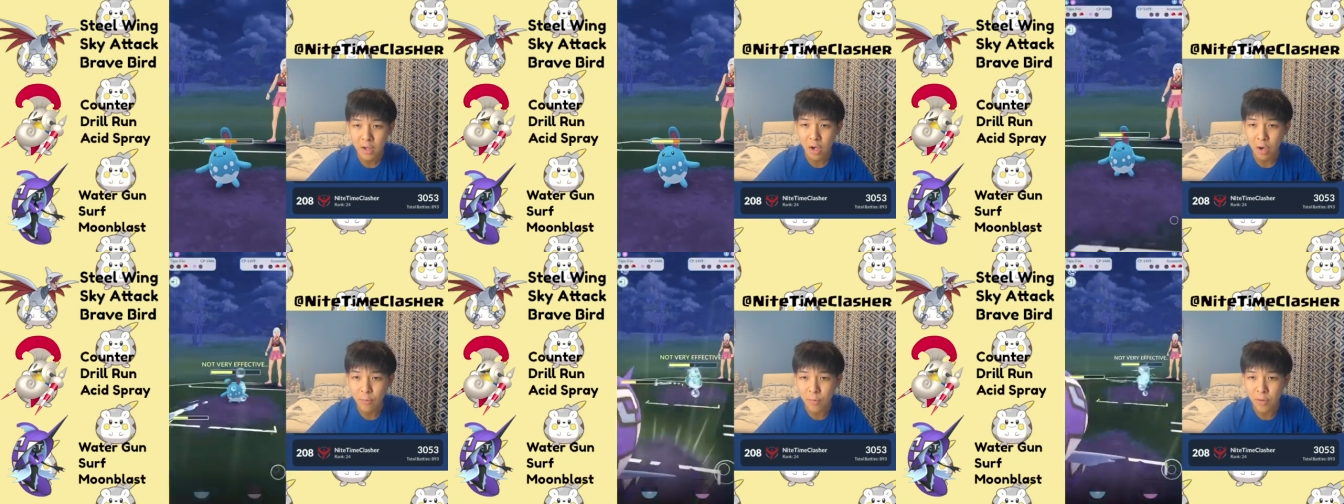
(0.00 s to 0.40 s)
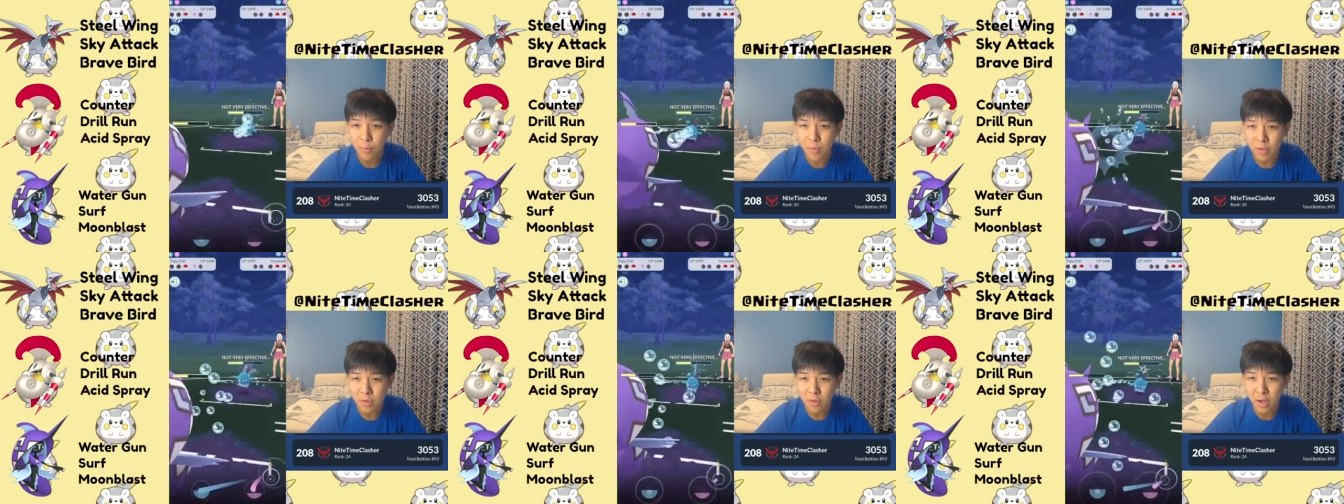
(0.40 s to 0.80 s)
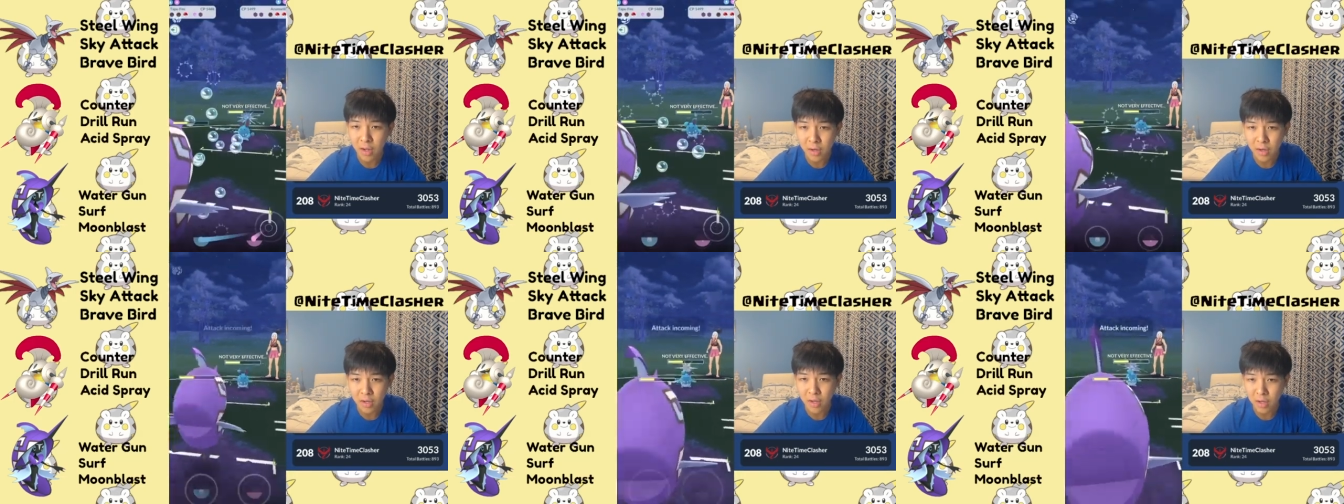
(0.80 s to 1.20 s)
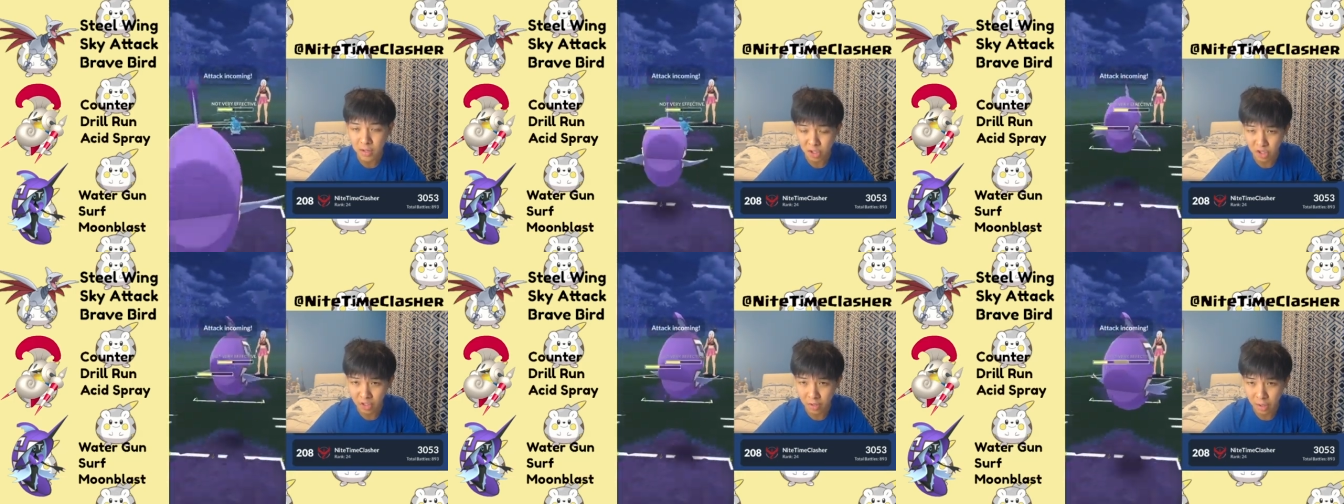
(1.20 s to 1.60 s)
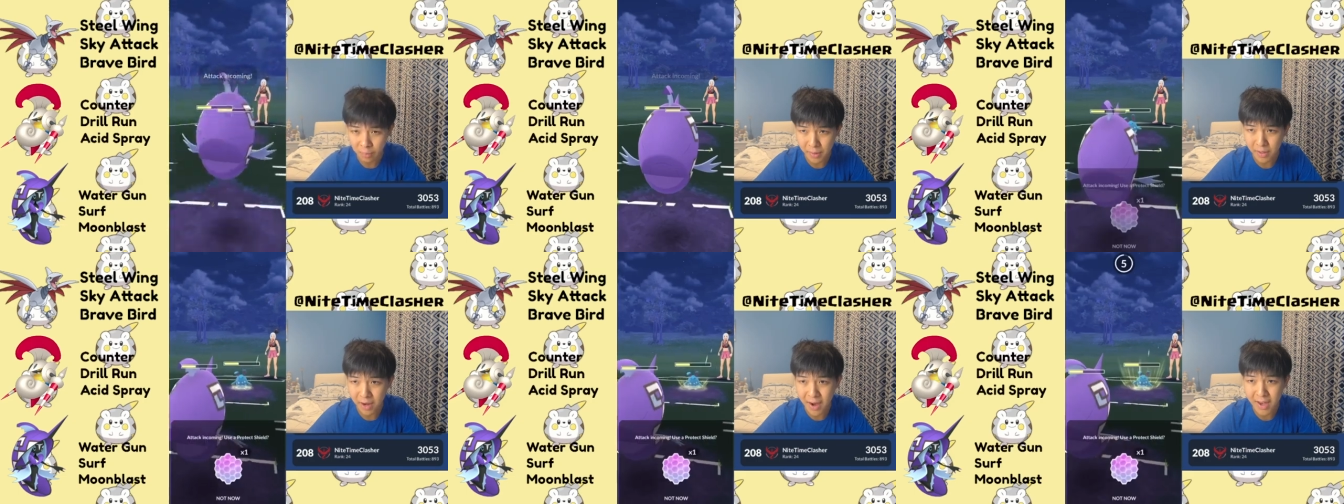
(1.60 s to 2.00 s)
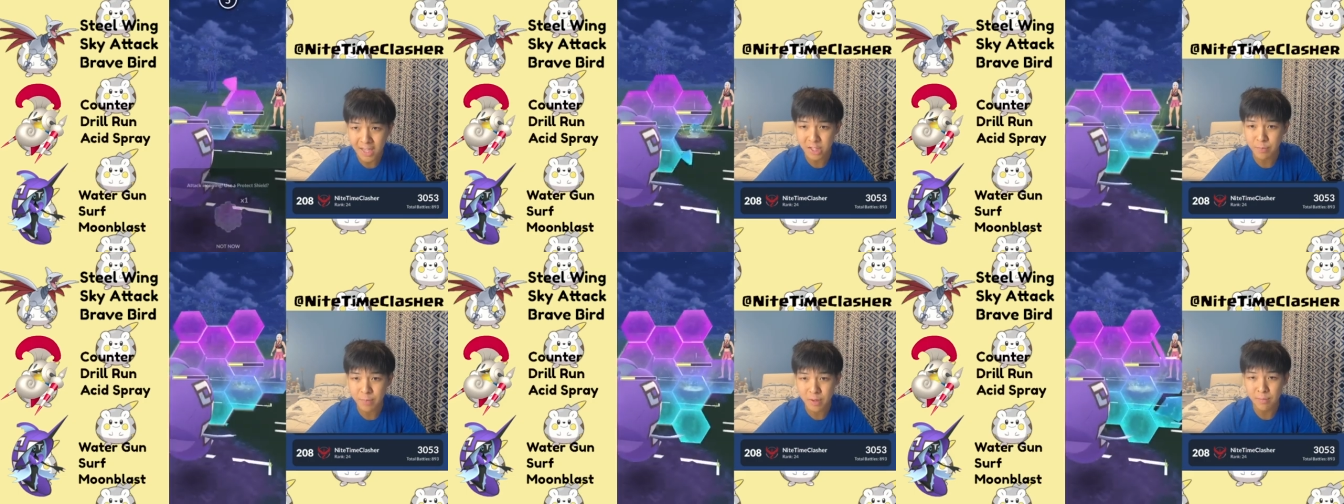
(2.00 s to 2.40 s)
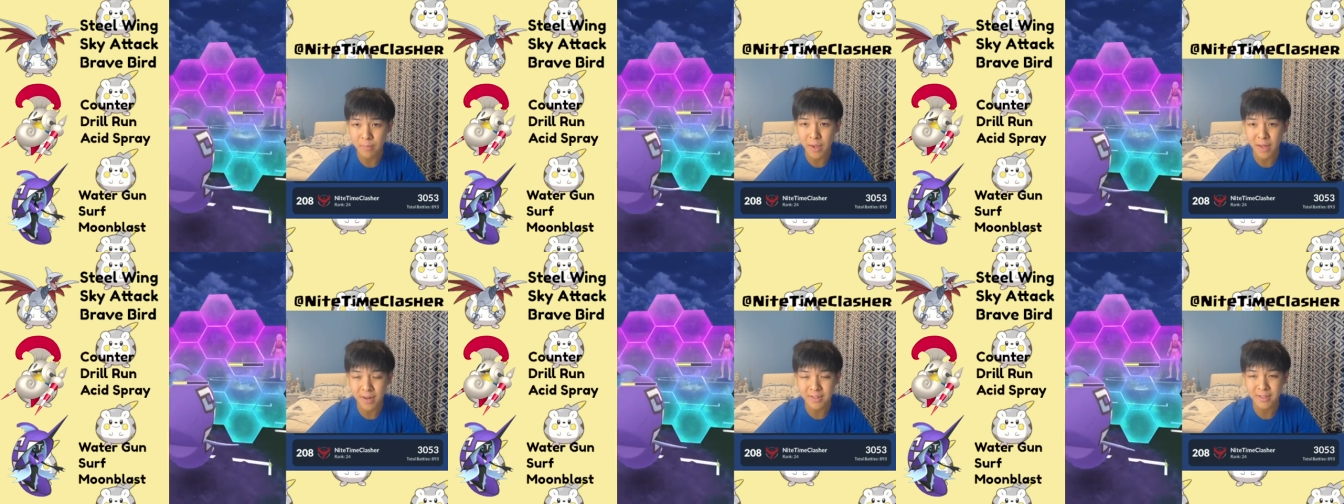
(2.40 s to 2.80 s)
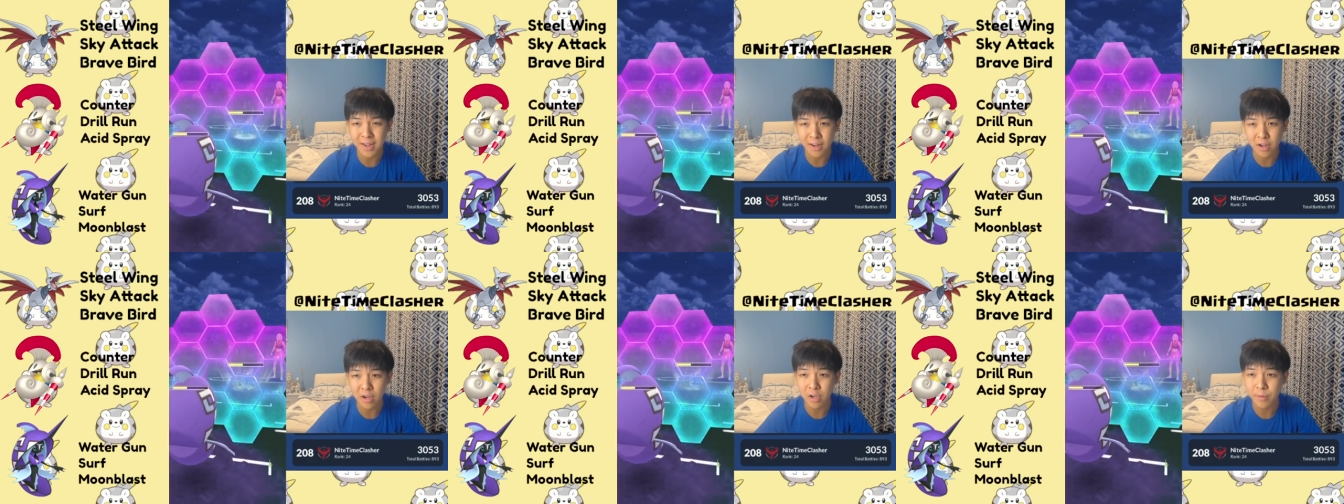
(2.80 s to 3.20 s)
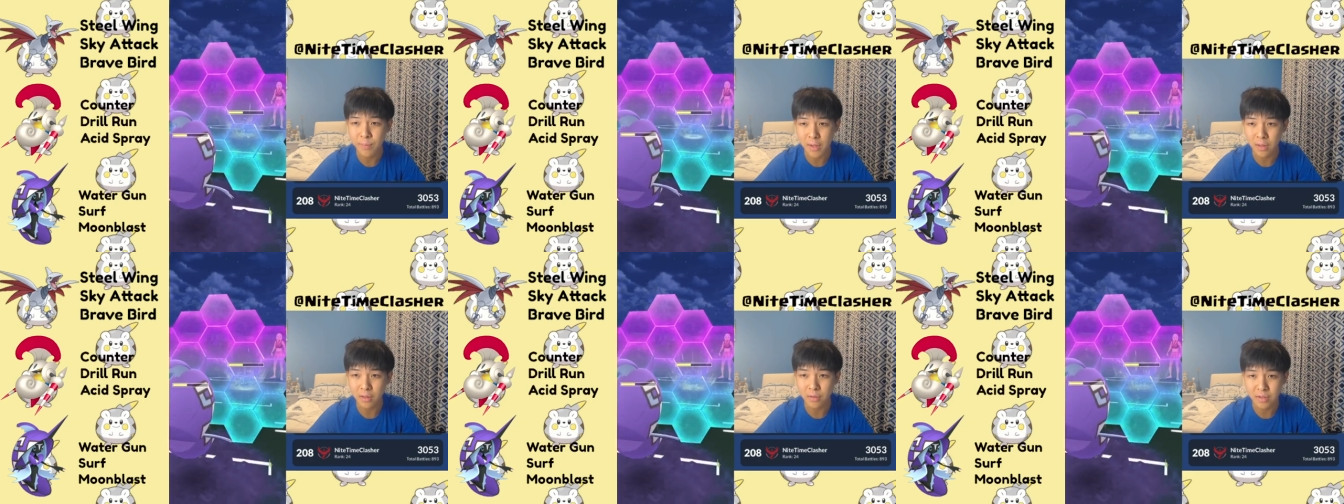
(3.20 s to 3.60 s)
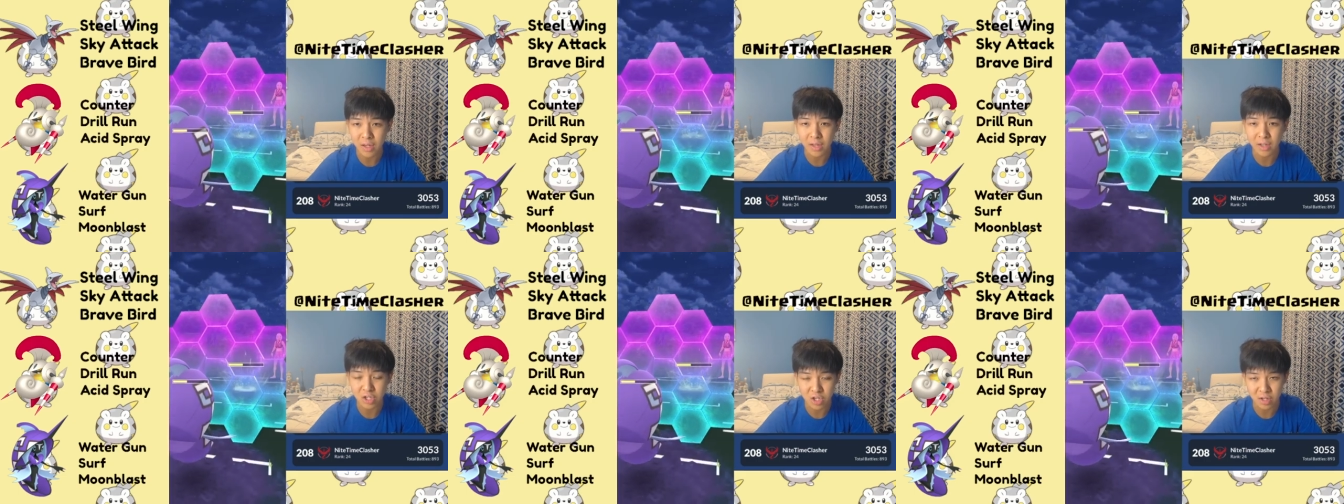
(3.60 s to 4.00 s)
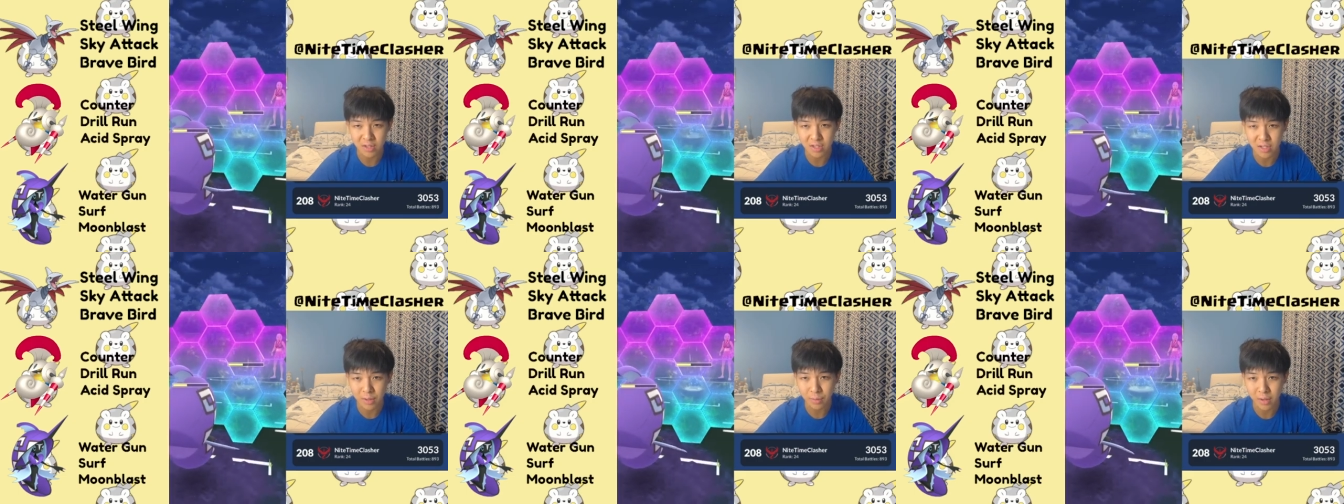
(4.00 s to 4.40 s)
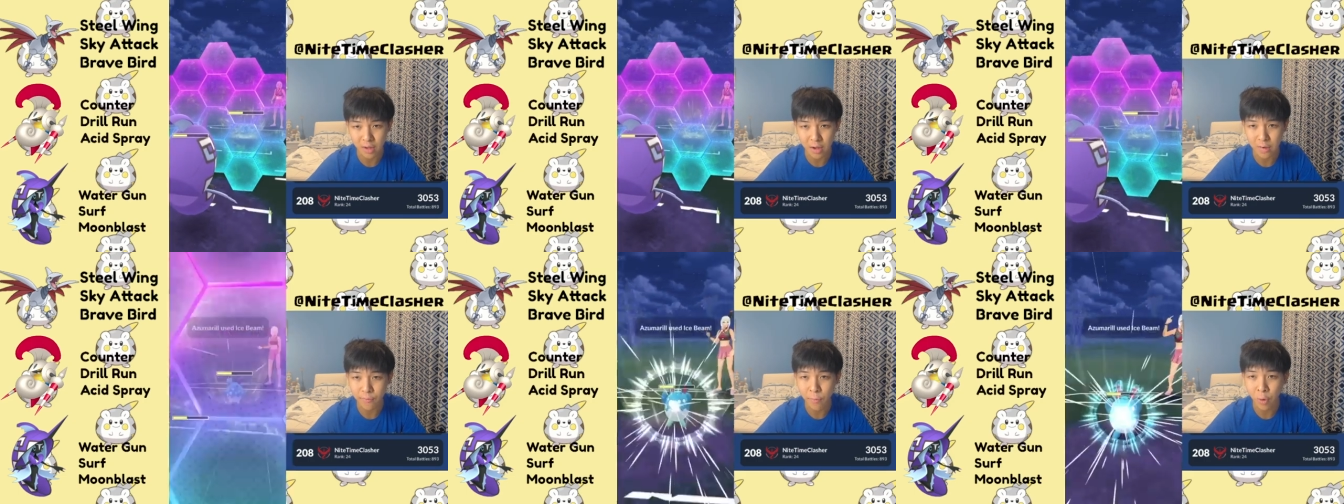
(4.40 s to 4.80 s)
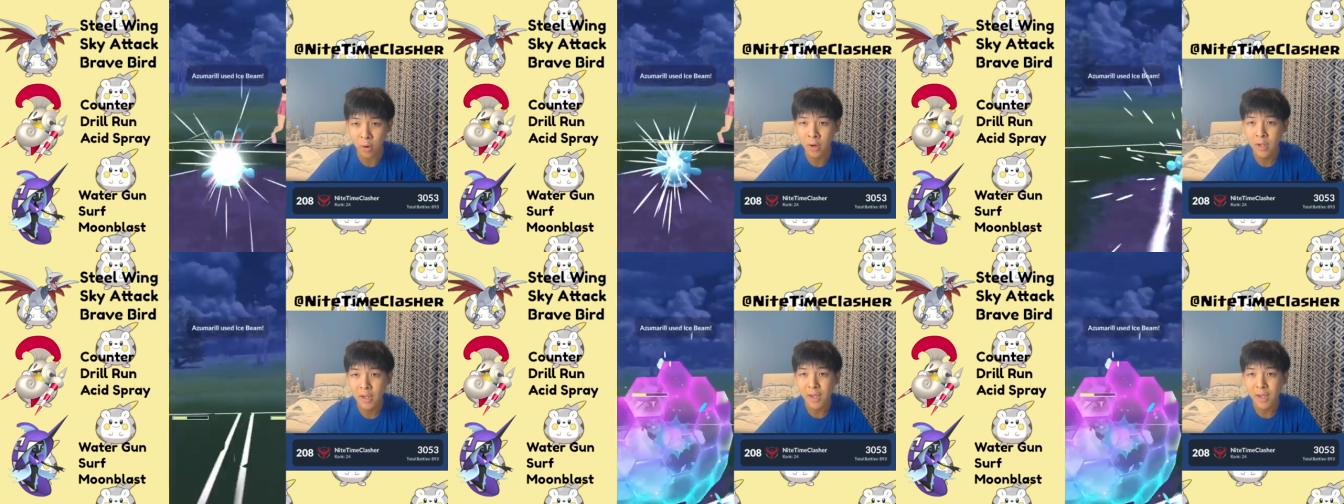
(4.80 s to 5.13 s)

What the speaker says: Hopefully we do not shield up an Ice Beam bait, as that could be a lose condition. Let's see what they go for.